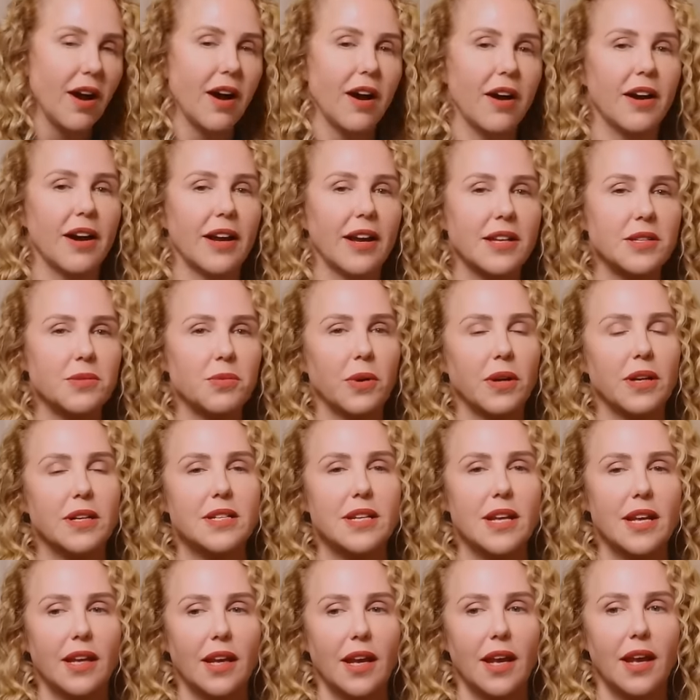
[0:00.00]
All right, guys, we're going to
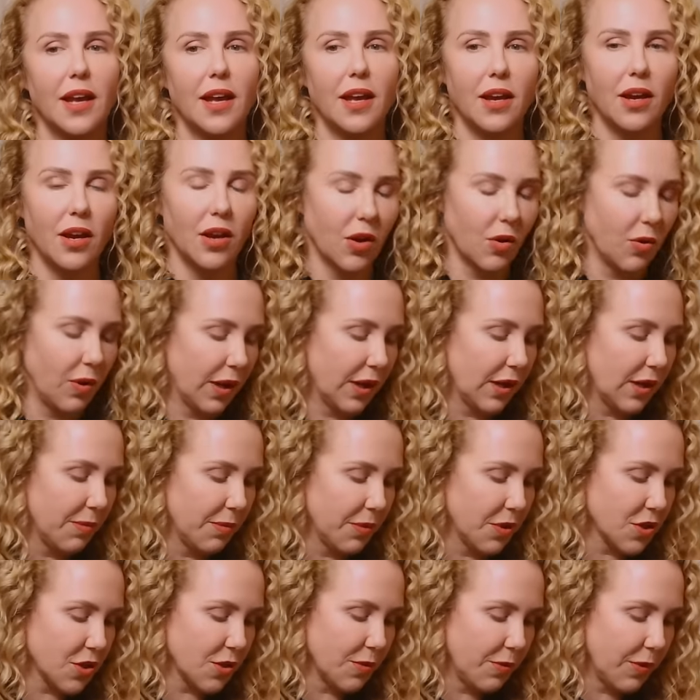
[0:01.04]
take a quick
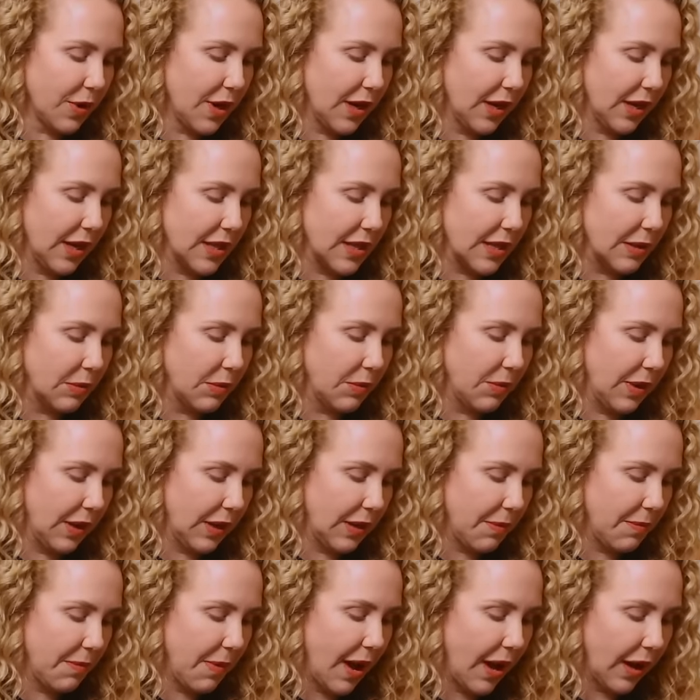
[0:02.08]
commercial break. And then when we
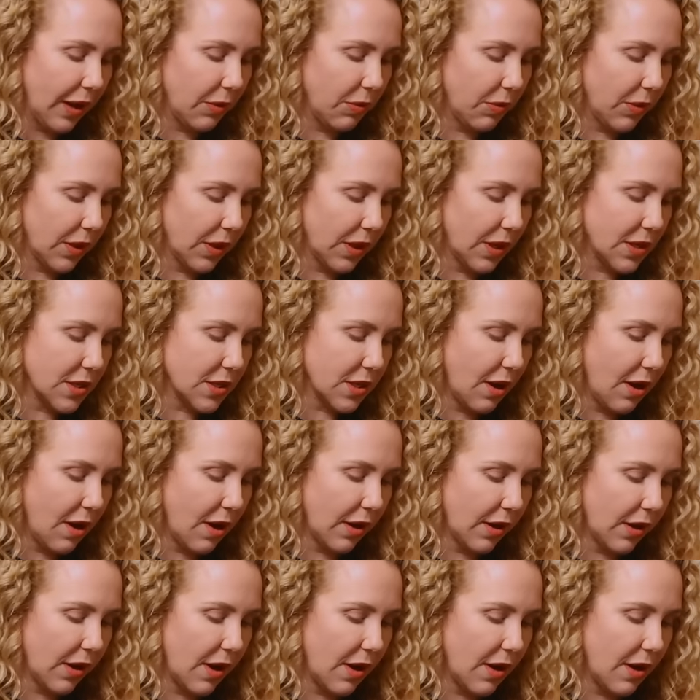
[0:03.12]
come back, we're going to
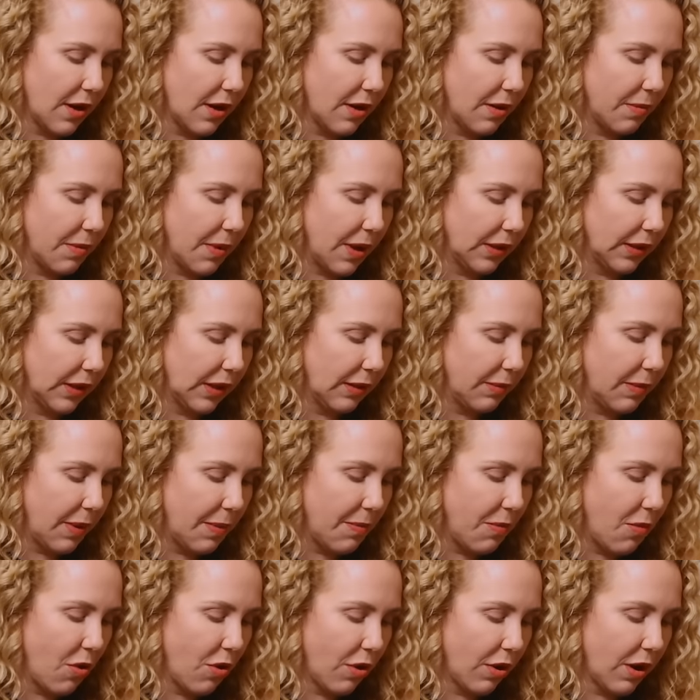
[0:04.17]
talk um, a little
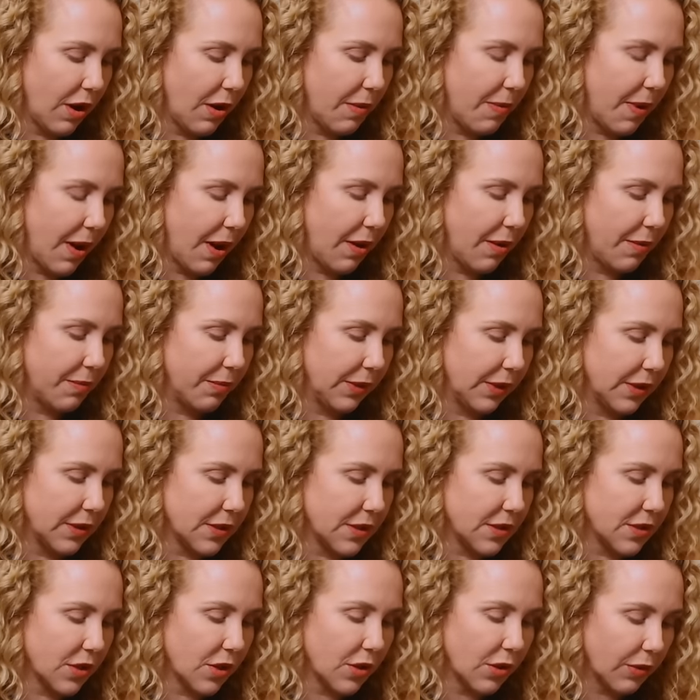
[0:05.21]
bit more about
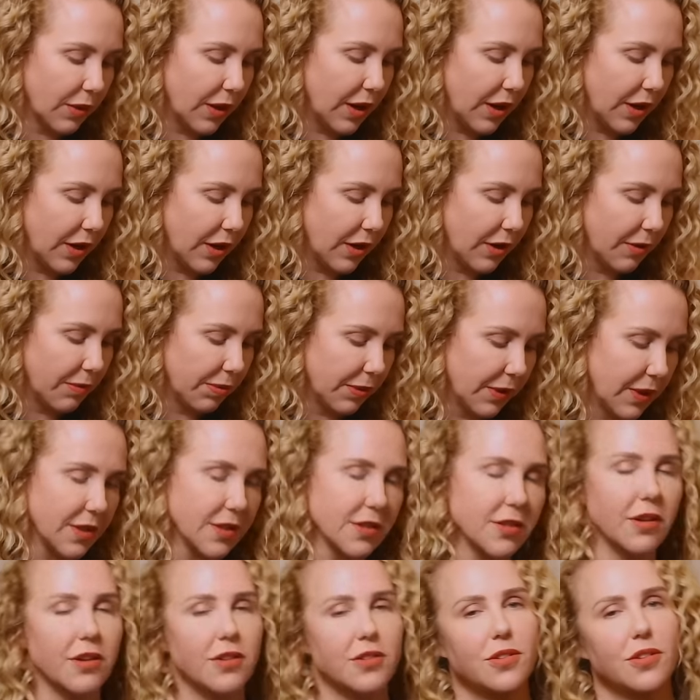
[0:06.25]
Melissa's career,
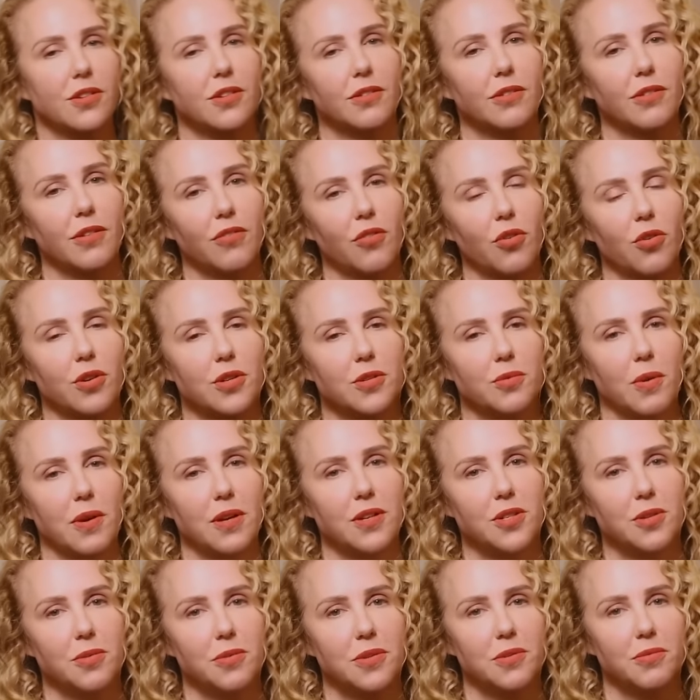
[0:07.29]
plus also, of course, why
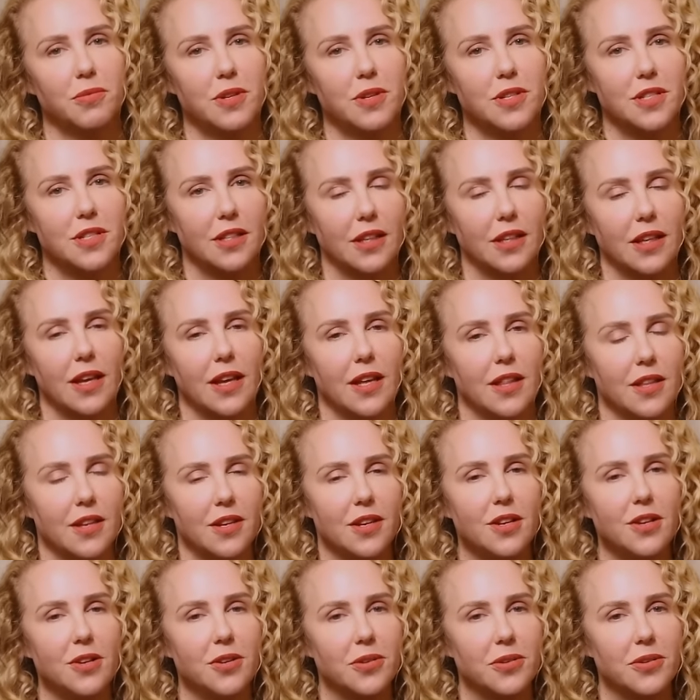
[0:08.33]
she was recently in the
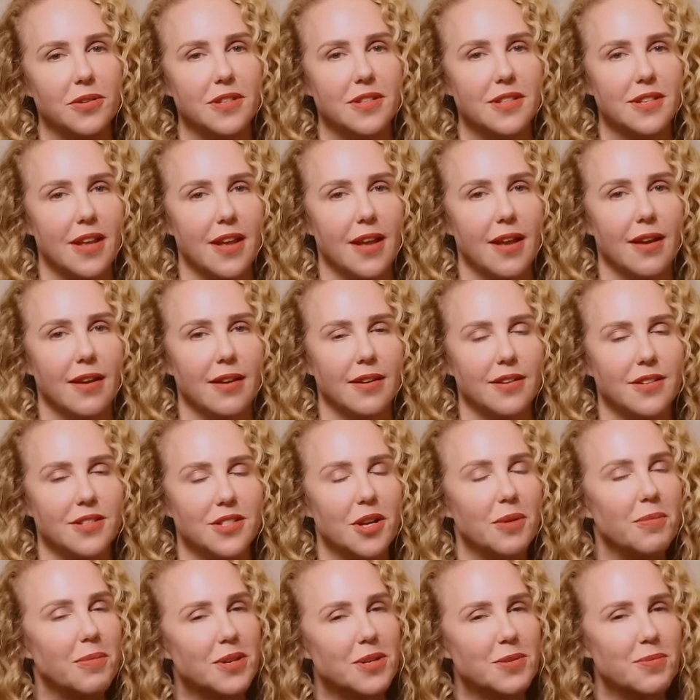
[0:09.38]
news and
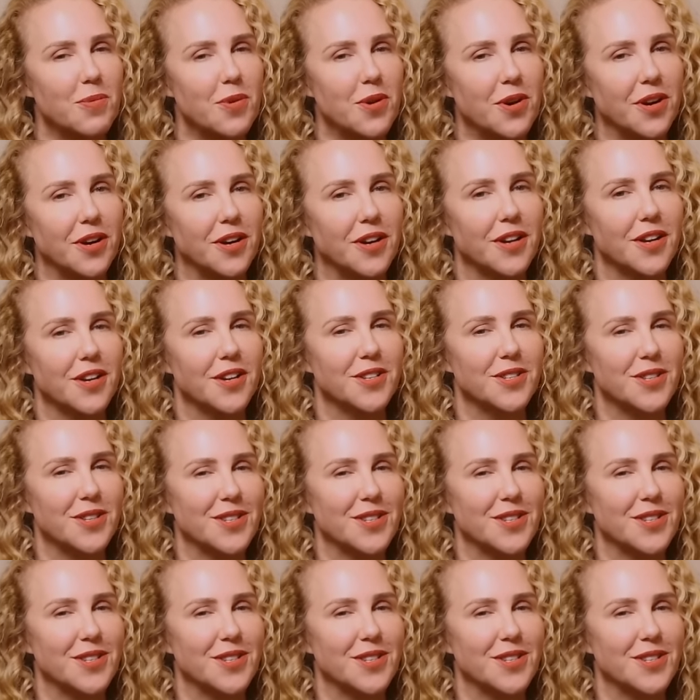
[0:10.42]
so much more. so